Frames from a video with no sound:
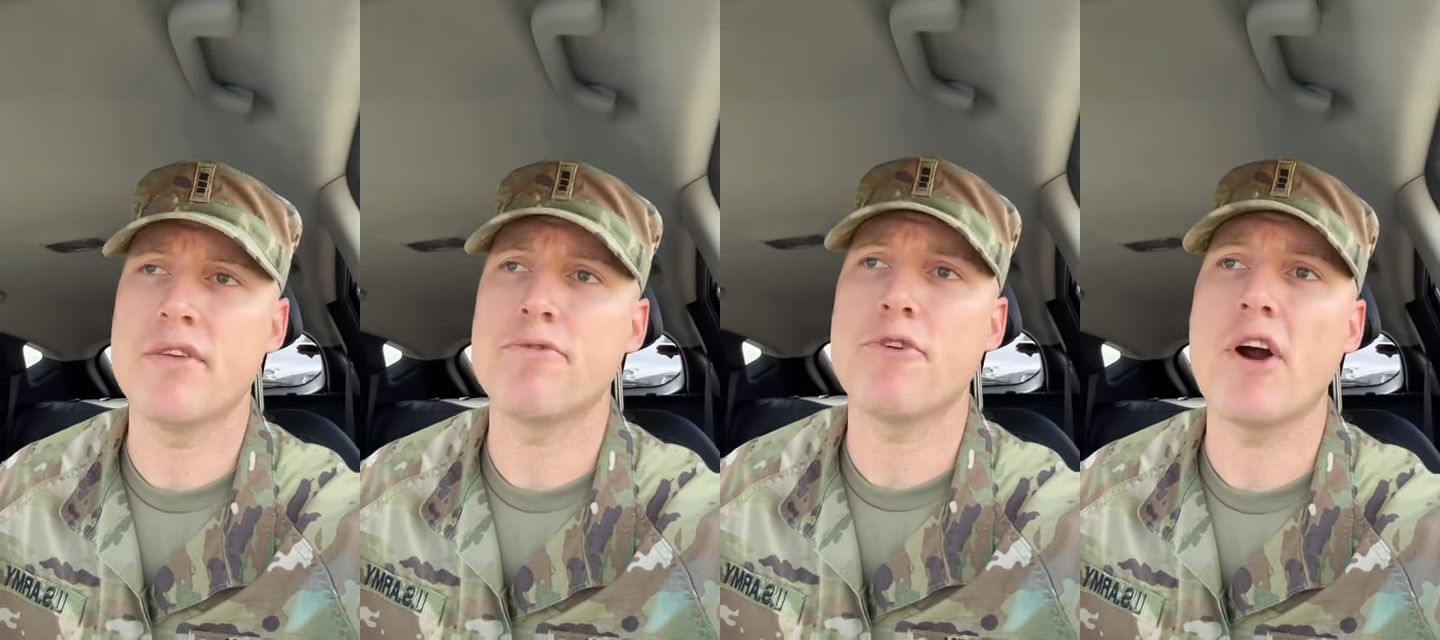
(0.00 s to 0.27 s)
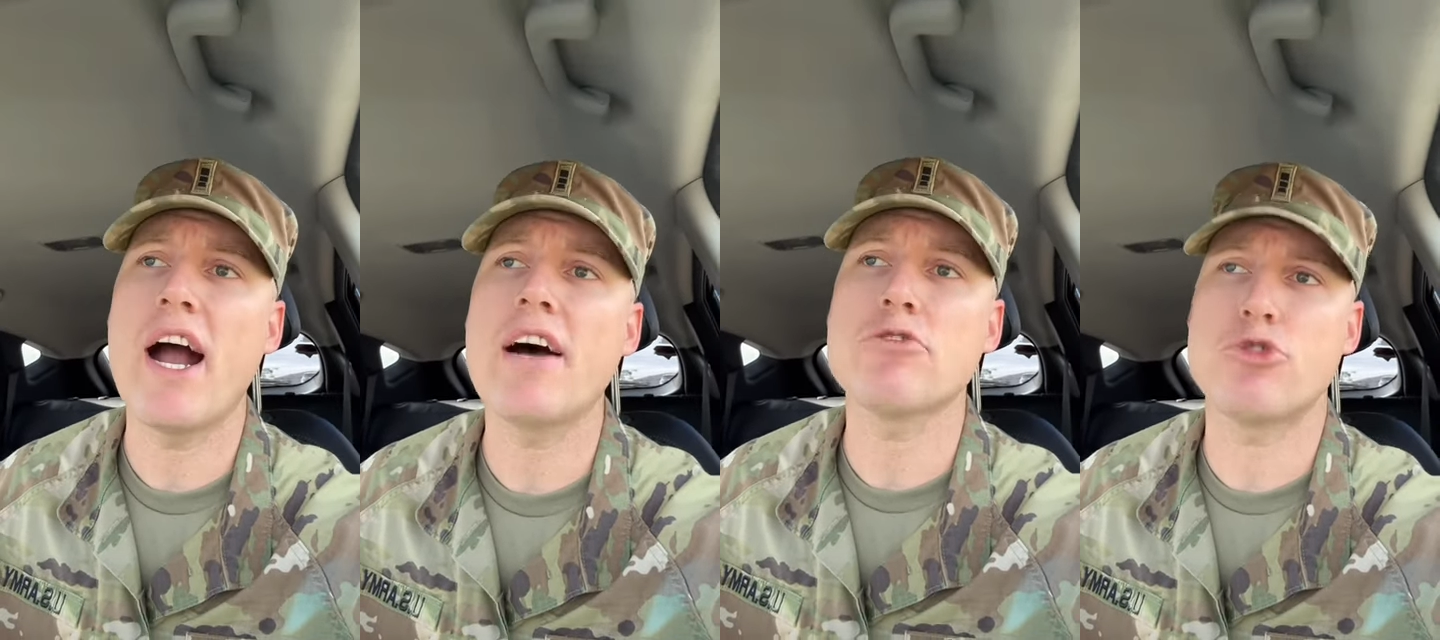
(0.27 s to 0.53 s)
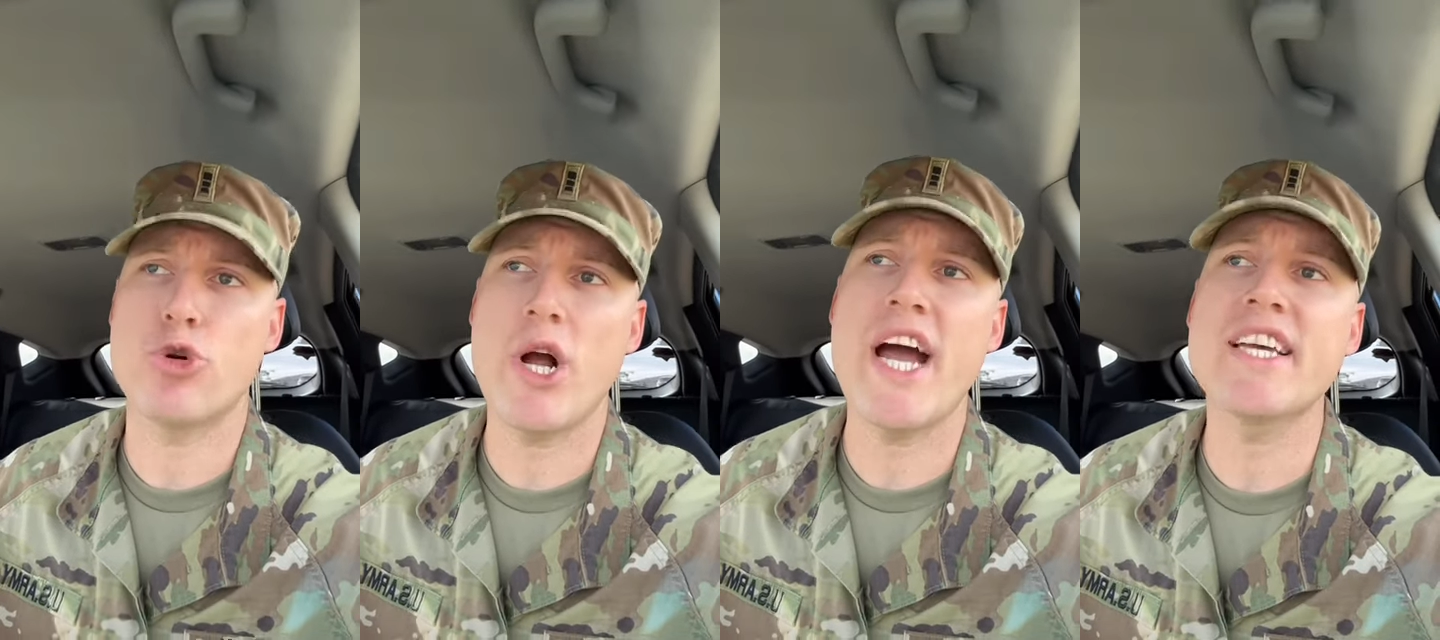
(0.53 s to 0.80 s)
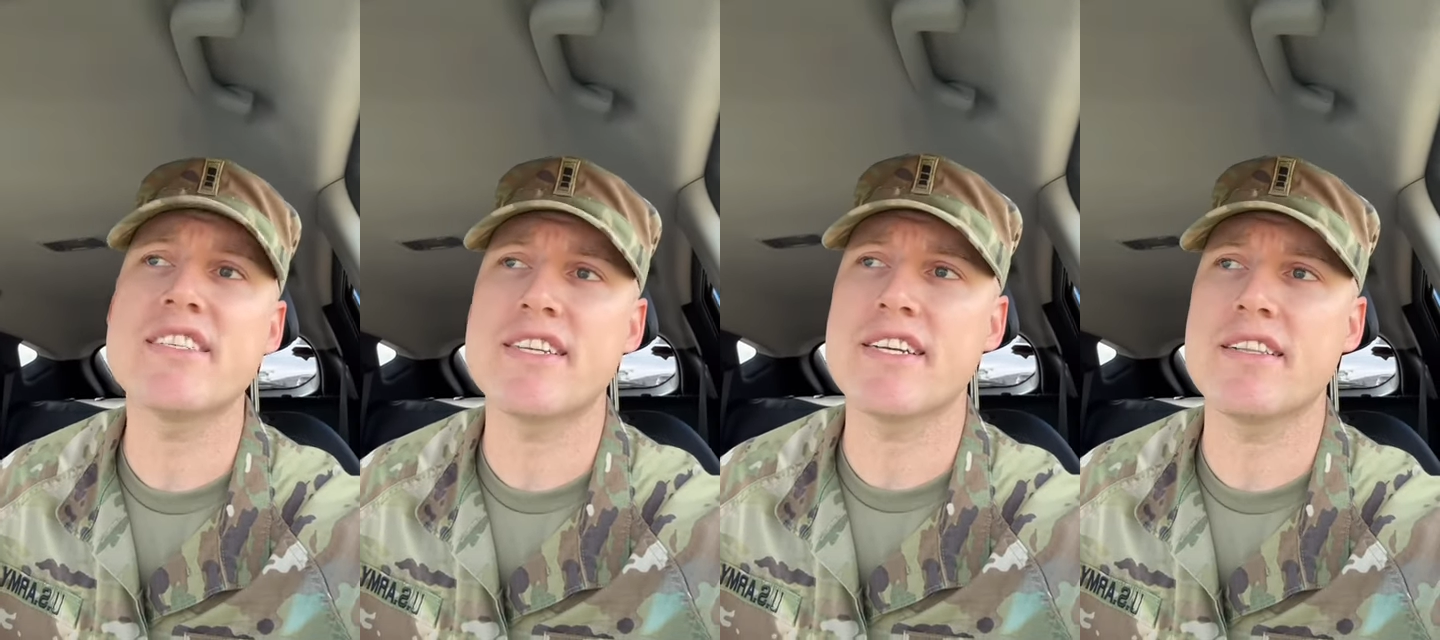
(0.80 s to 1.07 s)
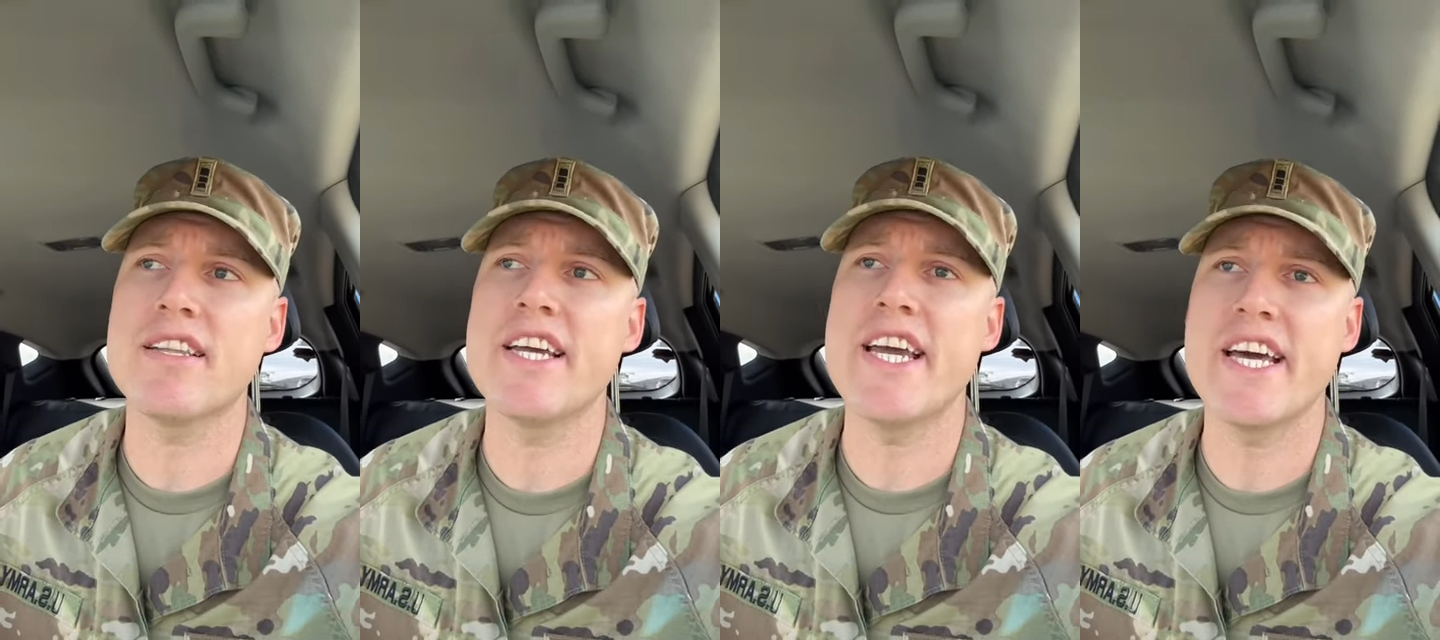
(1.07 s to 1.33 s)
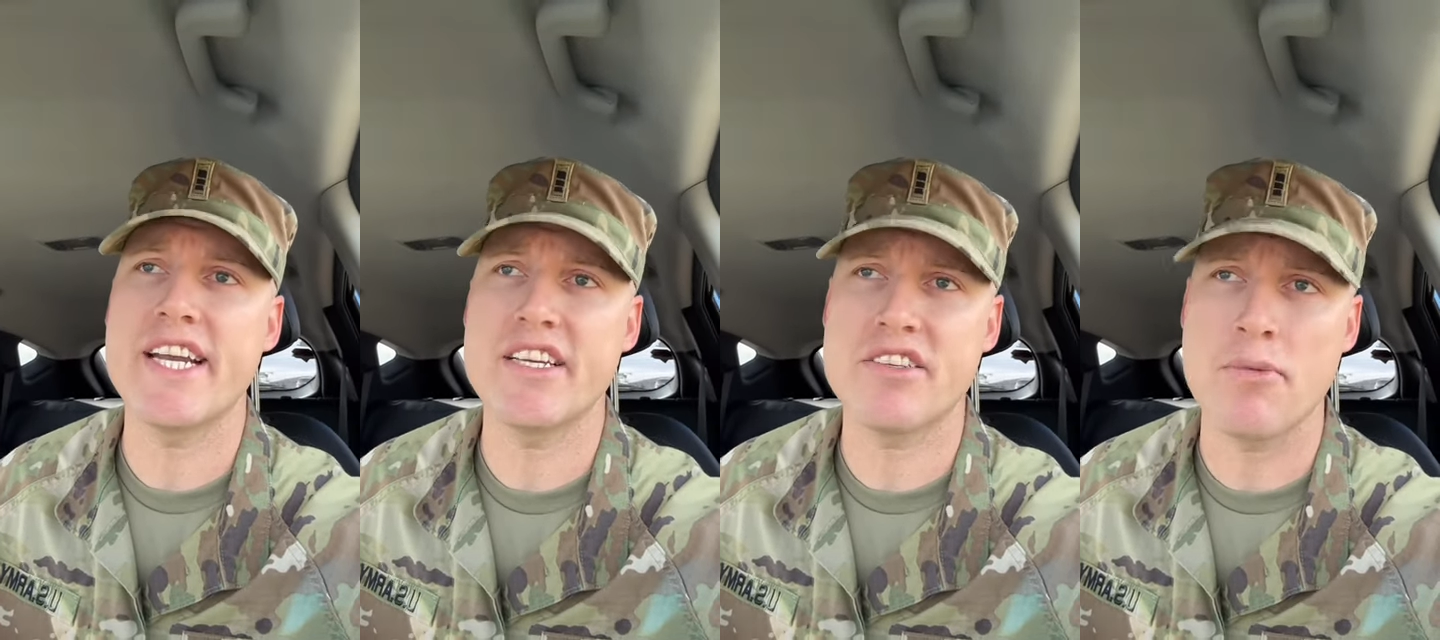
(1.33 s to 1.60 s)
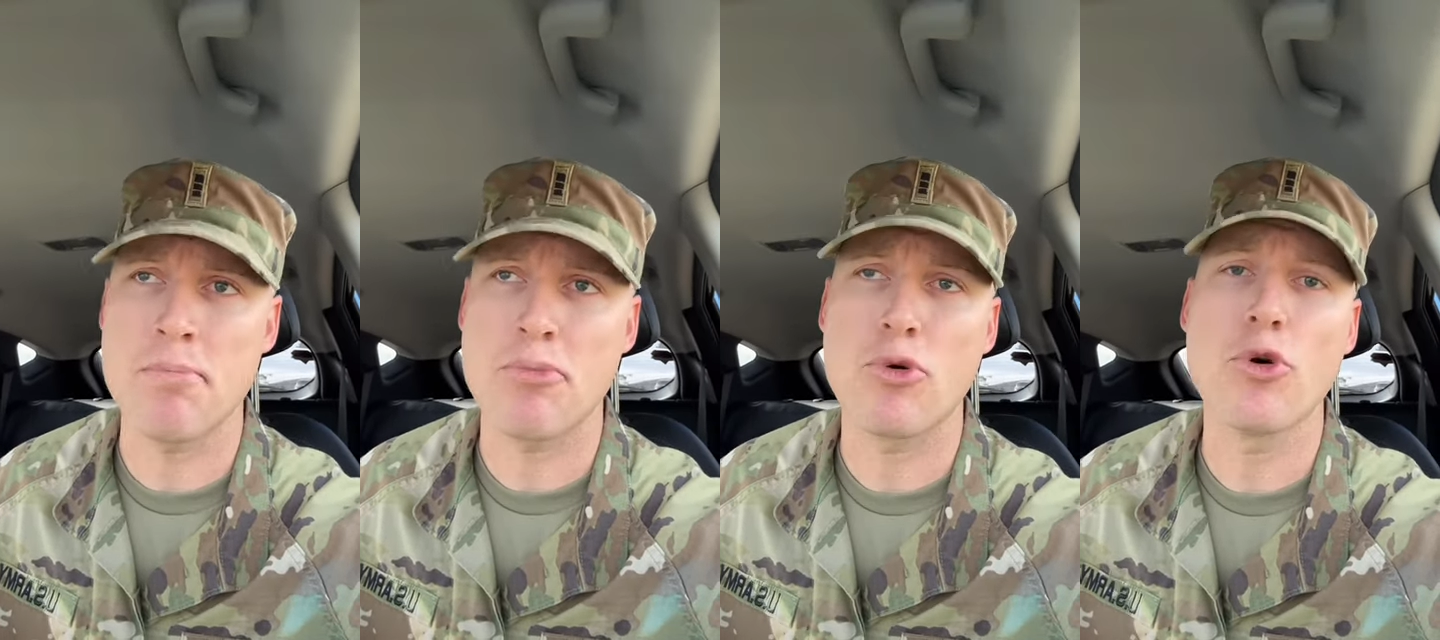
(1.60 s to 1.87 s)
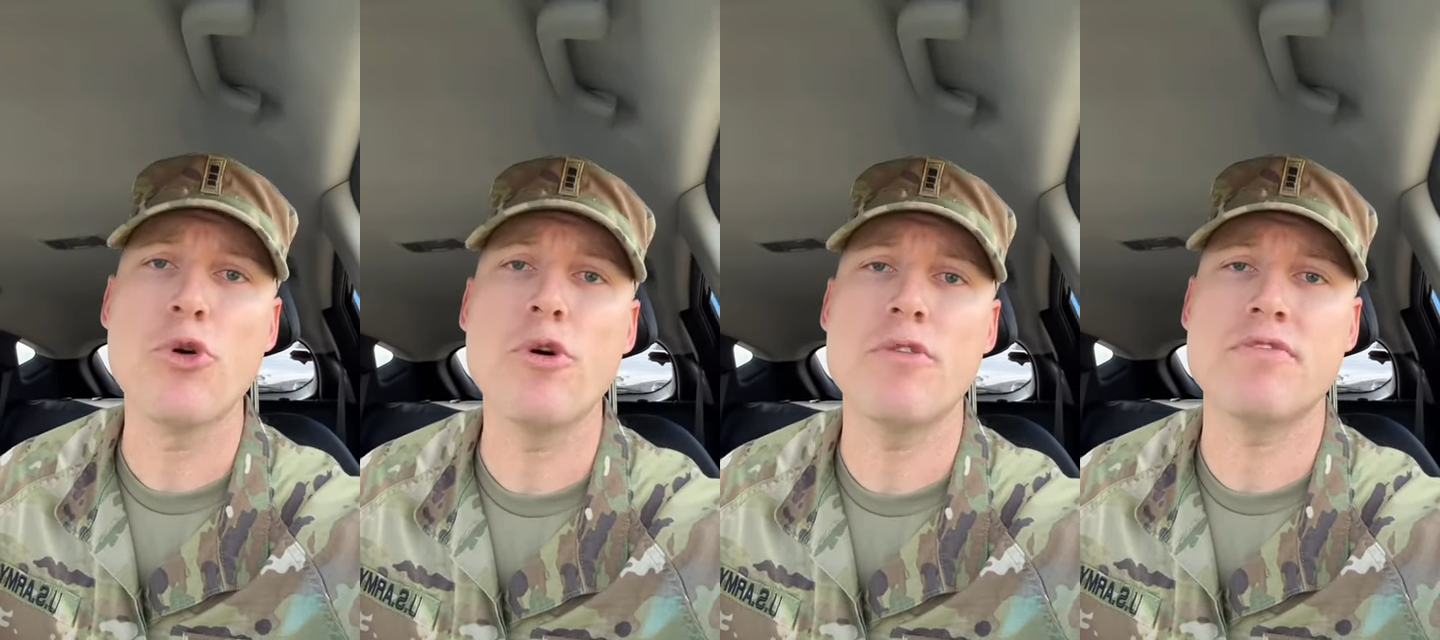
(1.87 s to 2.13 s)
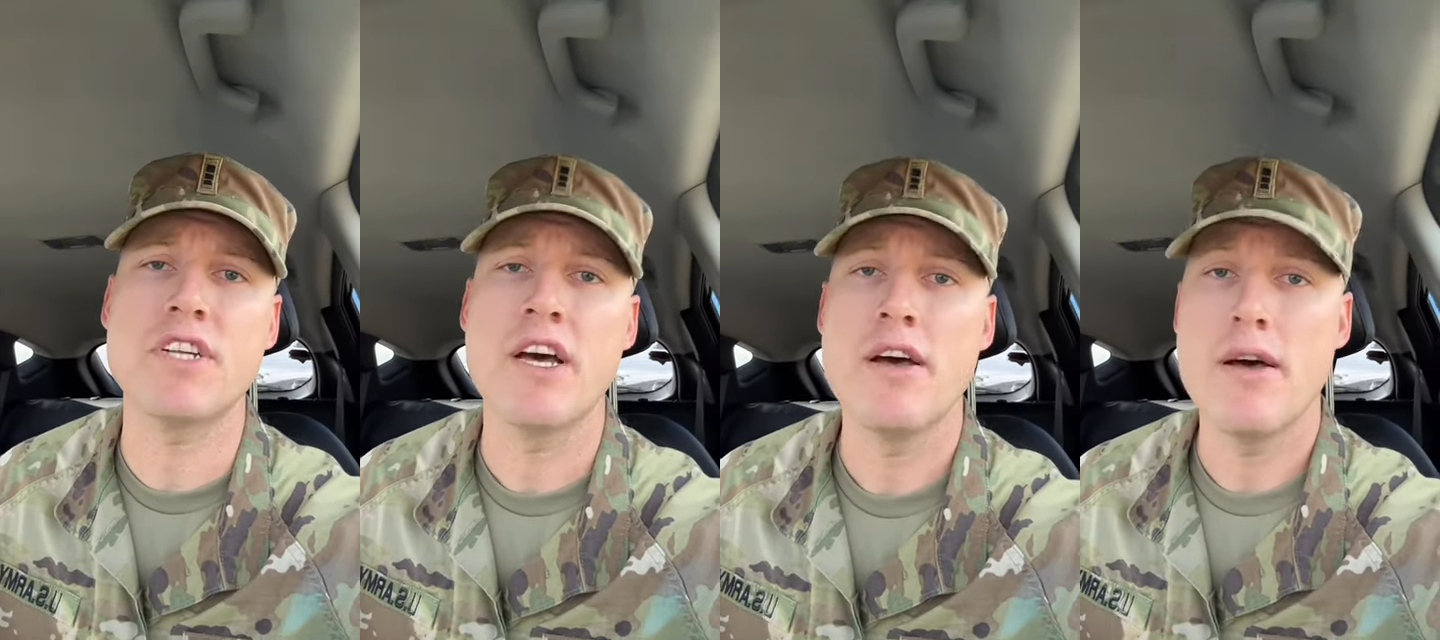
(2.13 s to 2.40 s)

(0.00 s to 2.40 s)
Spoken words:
and for how drastically it has improved